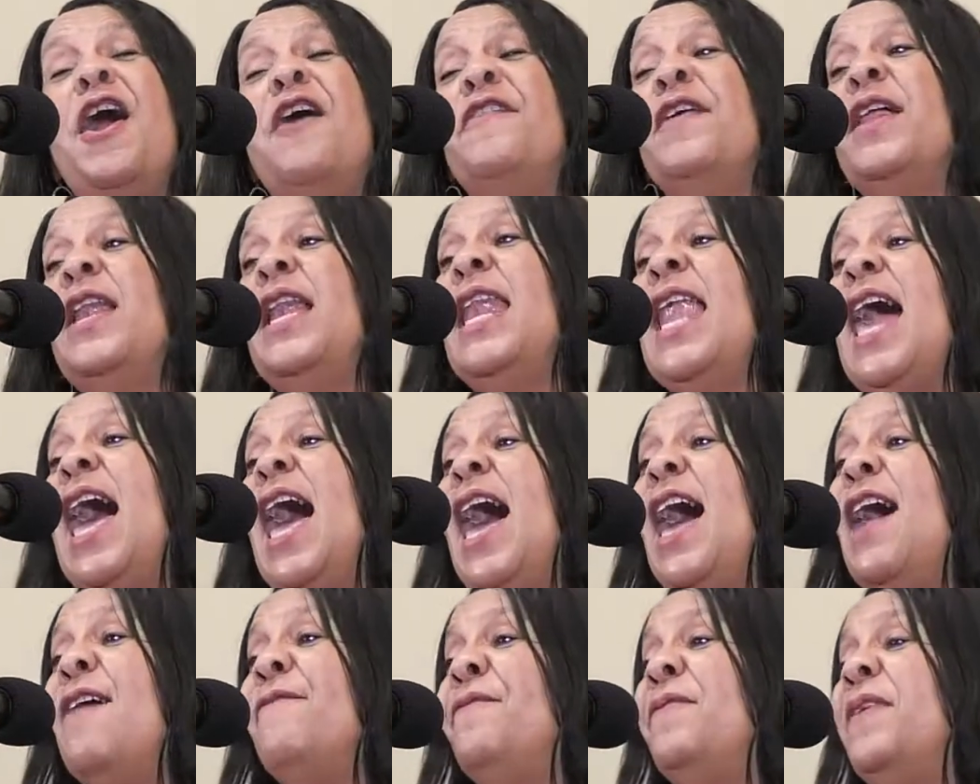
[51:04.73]
the
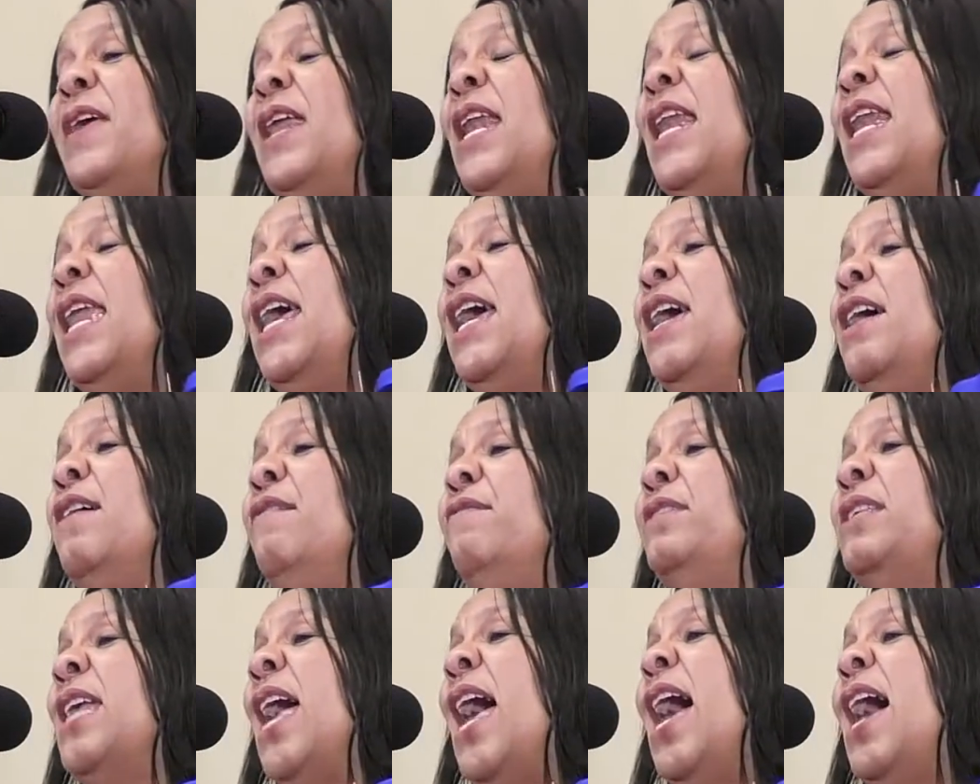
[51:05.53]
life that
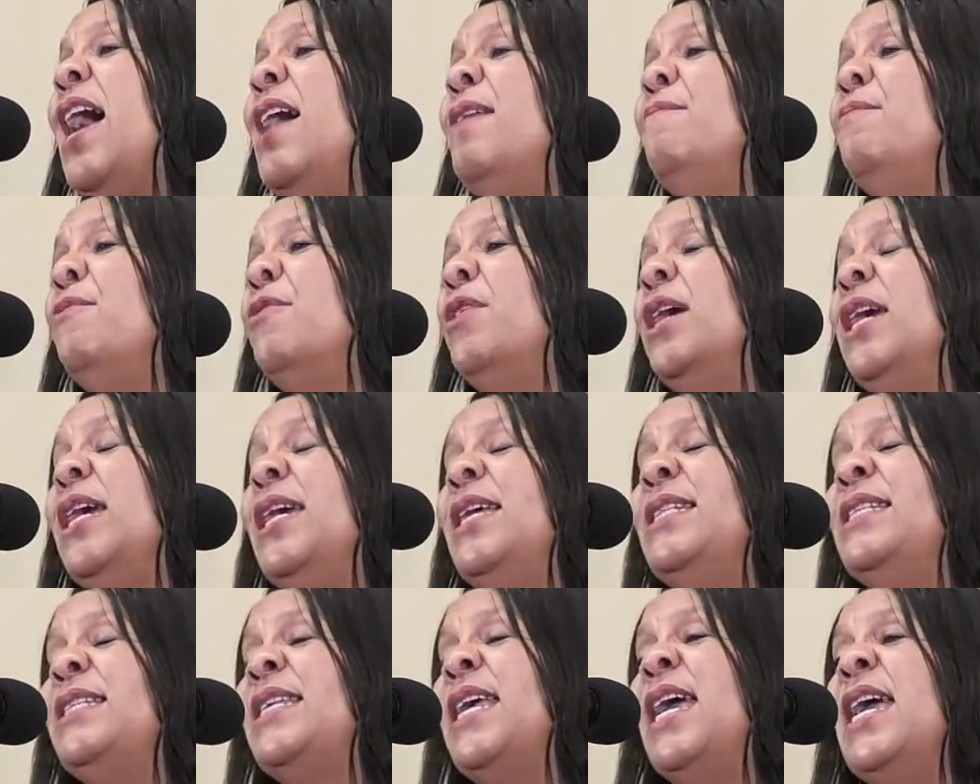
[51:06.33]
lives and
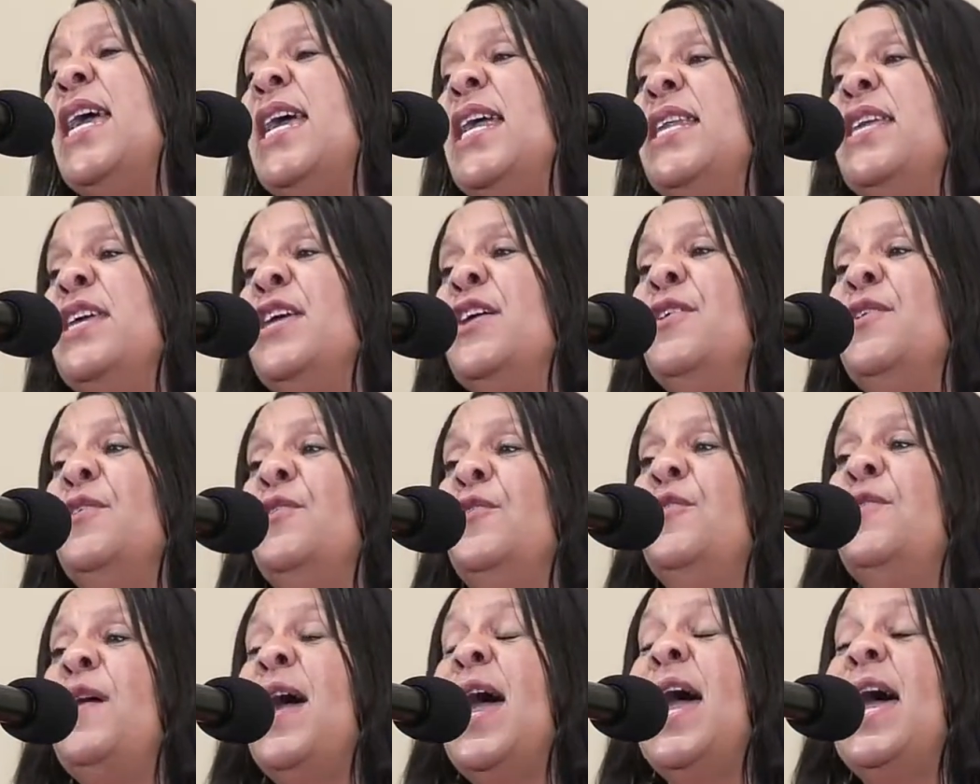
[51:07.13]
breathes in
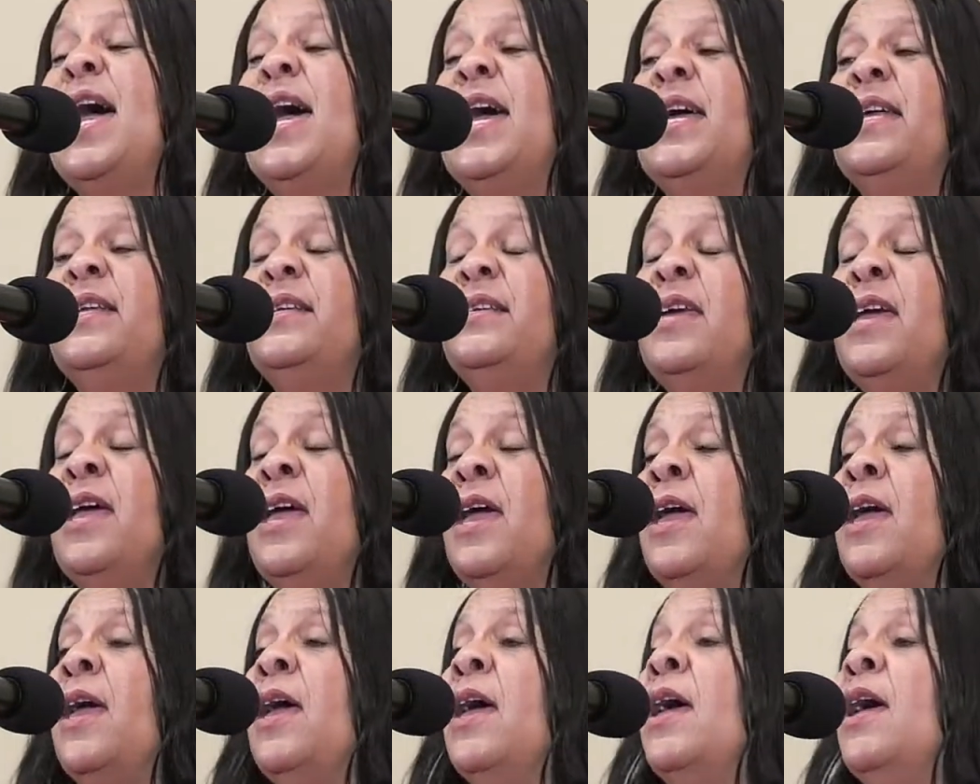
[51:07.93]
you and
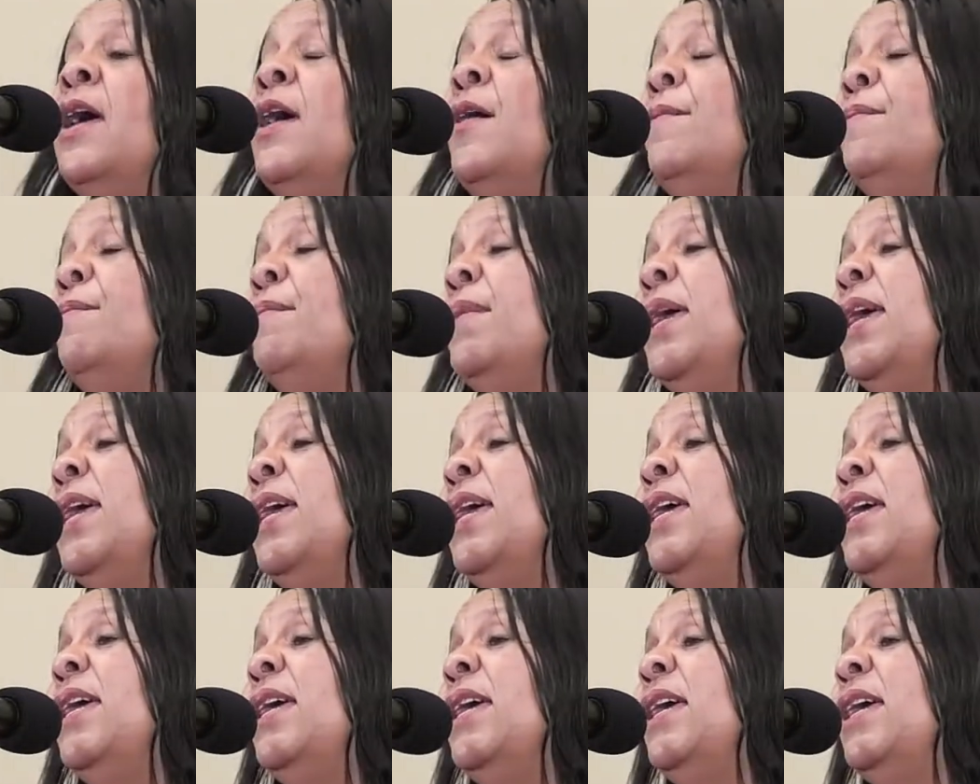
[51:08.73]

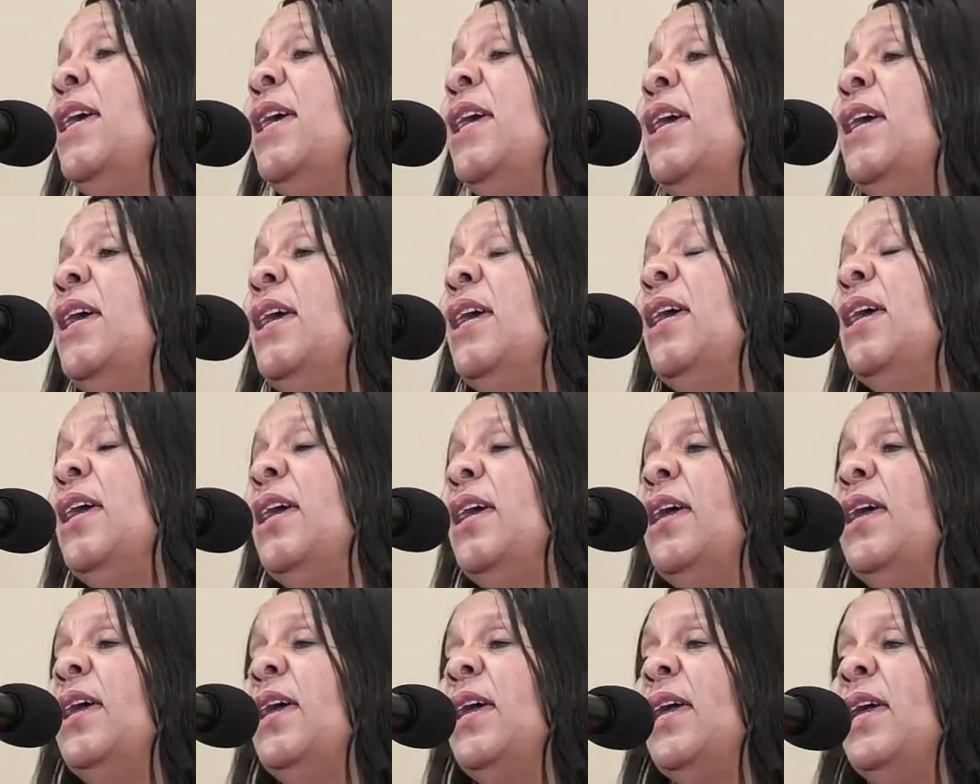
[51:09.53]

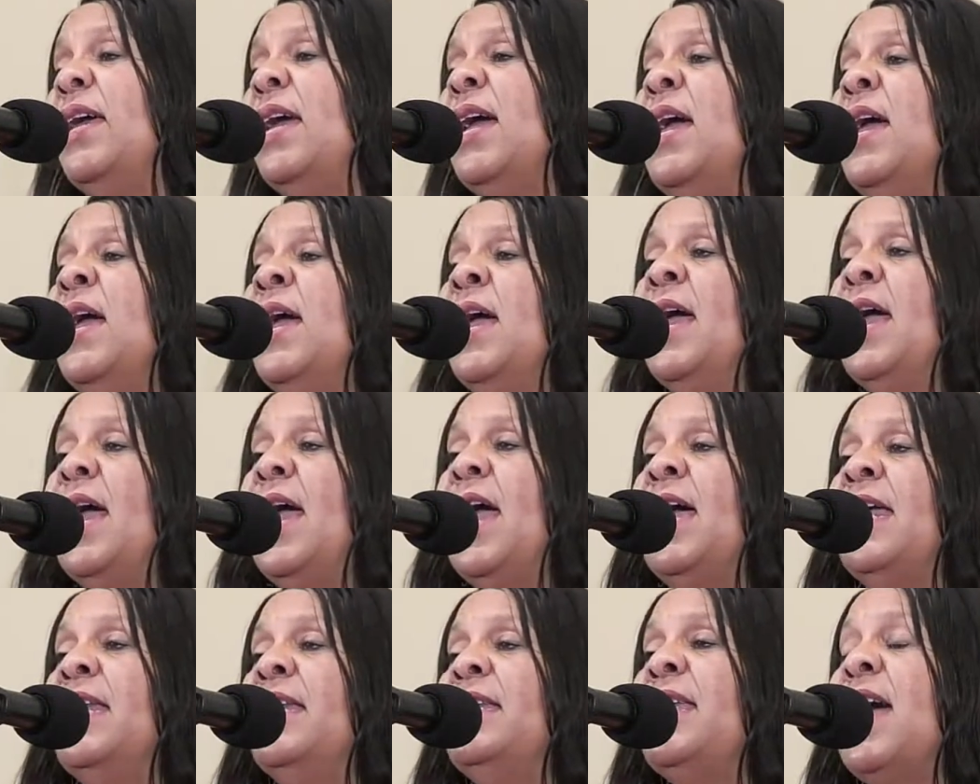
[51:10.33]
me.
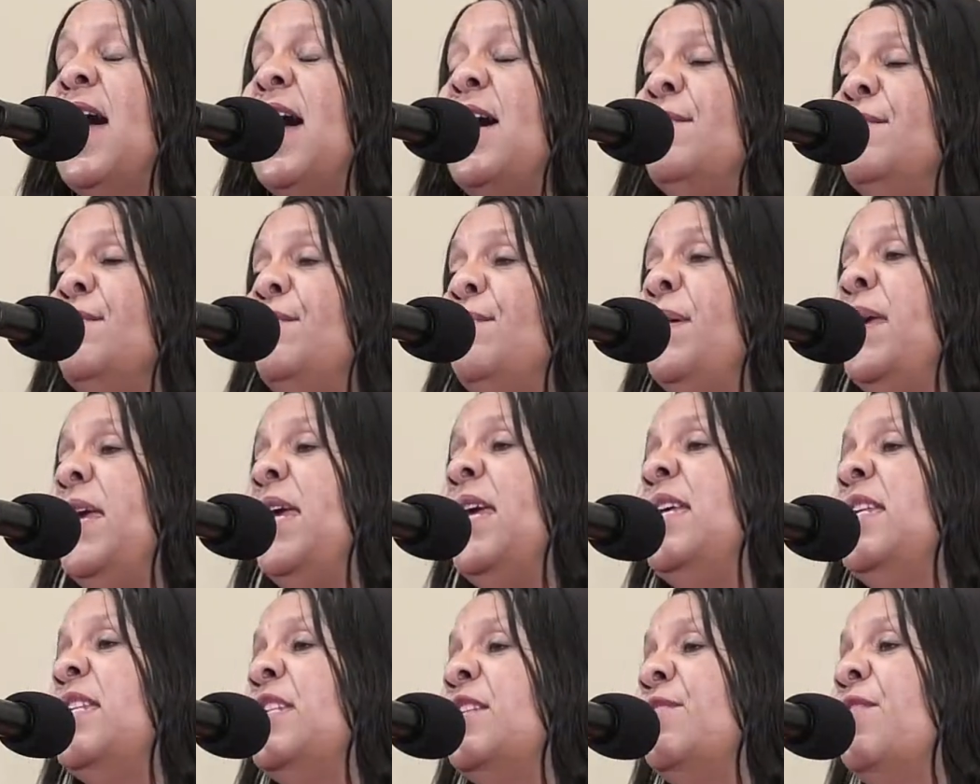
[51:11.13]
And I'm
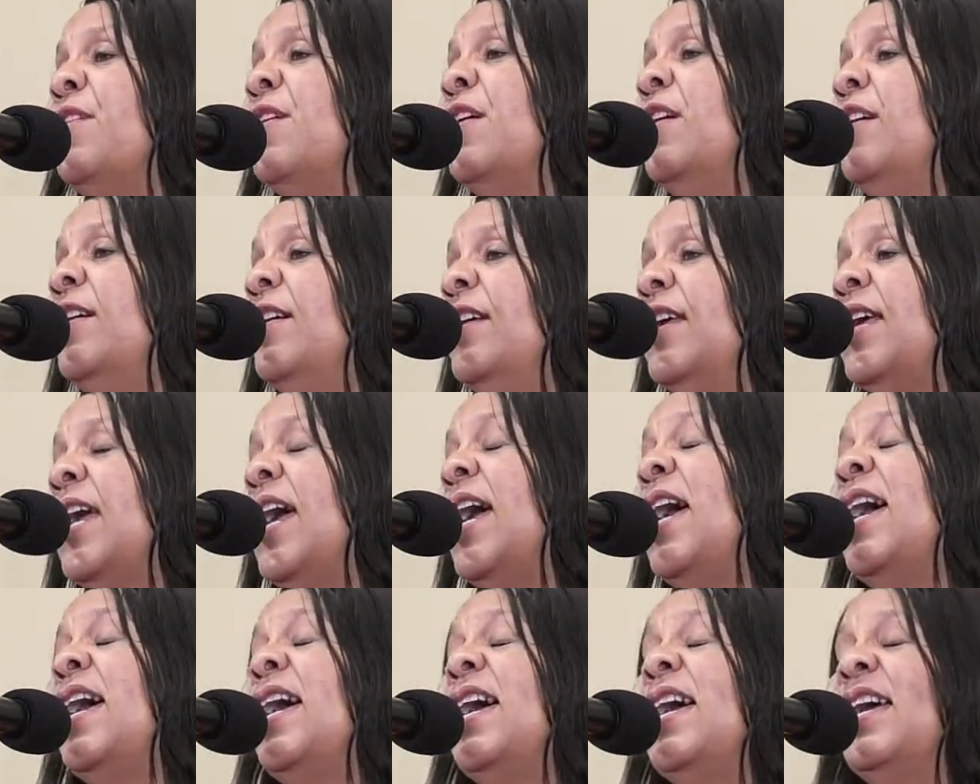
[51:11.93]
peaceful,
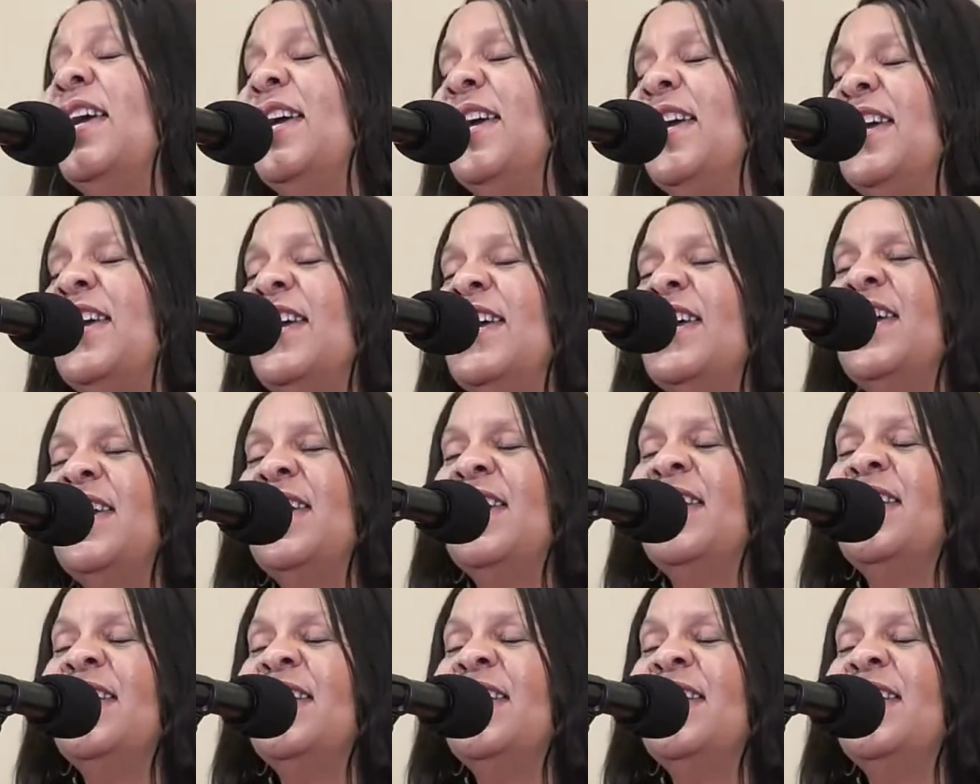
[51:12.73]
yes,